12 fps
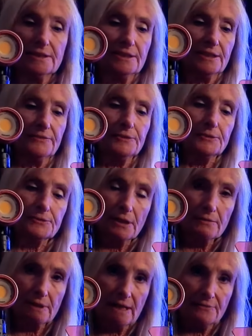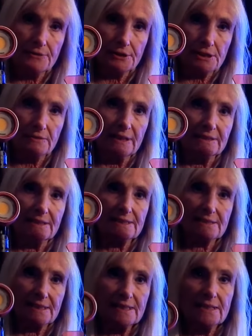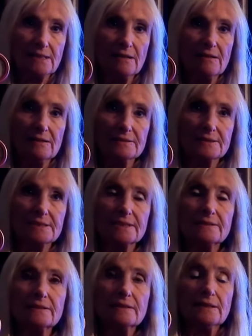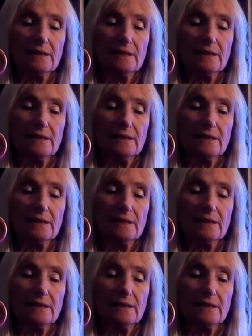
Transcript: If you don't have the correct SD cards in,